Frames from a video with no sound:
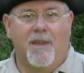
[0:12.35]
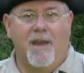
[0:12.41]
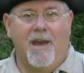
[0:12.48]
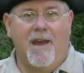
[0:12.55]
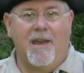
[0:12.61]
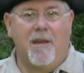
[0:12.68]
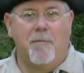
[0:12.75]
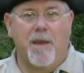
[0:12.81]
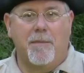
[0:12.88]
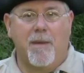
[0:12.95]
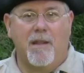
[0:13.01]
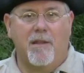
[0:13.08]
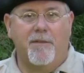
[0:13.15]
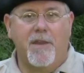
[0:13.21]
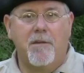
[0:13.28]
Hi, I'm Mike
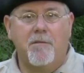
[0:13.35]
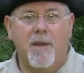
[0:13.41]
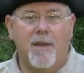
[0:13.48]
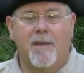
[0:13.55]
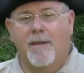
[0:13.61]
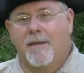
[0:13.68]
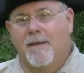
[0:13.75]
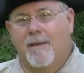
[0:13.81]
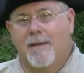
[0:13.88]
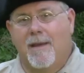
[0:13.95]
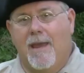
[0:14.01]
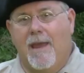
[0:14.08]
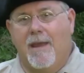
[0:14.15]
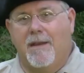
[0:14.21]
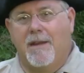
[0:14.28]
Bellevue,
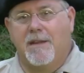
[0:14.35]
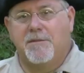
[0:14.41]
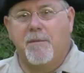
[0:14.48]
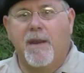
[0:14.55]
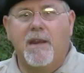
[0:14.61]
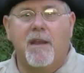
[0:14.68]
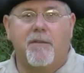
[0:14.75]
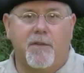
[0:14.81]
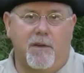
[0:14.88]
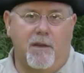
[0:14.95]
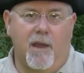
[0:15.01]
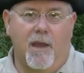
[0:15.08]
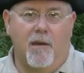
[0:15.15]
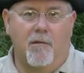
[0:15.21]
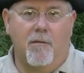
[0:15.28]
and as many of you
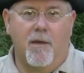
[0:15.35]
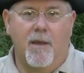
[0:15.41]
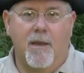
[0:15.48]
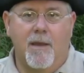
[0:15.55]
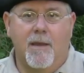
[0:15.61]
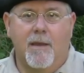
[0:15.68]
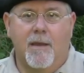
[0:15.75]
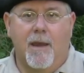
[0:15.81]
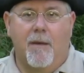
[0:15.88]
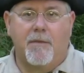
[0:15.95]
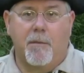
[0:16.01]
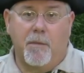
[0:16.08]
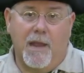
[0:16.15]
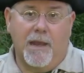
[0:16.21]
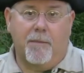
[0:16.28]
know, I'm
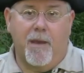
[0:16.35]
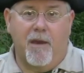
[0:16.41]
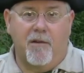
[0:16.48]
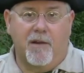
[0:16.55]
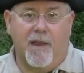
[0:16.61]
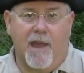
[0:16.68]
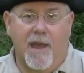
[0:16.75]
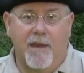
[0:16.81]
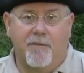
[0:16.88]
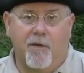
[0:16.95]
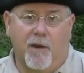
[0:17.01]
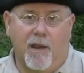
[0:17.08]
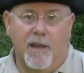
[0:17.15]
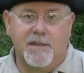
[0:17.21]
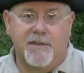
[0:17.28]
the black powder guy
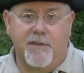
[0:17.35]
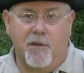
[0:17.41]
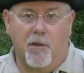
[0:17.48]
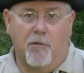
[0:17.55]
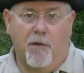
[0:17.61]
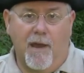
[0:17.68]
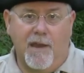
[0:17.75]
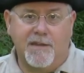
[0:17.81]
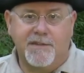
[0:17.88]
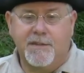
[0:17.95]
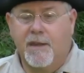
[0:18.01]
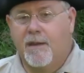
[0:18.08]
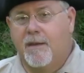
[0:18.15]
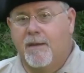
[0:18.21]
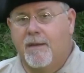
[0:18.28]
for Guns of the Old
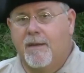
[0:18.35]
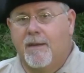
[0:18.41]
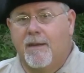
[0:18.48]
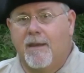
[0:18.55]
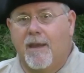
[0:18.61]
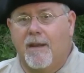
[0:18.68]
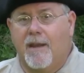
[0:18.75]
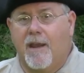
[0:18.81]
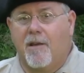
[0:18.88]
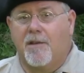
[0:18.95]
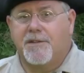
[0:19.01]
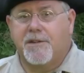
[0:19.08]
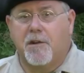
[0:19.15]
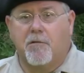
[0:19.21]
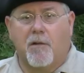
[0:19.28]
West, and I
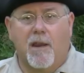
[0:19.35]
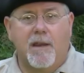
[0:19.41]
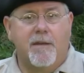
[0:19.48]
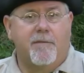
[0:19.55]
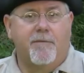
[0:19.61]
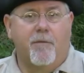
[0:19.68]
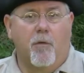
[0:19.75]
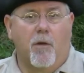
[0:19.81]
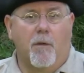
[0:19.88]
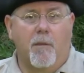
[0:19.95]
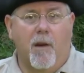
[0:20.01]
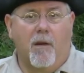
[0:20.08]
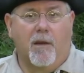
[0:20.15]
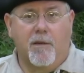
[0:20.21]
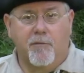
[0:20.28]
also write for
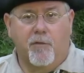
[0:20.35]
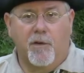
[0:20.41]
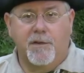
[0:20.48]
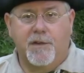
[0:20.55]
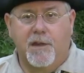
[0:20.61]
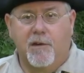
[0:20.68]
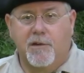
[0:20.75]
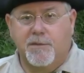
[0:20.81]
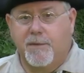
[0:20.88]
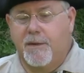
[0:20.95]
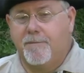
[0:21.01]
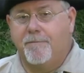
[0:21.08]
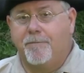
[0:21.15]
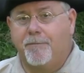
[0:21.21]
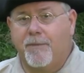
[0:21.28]
American Frontiersmen.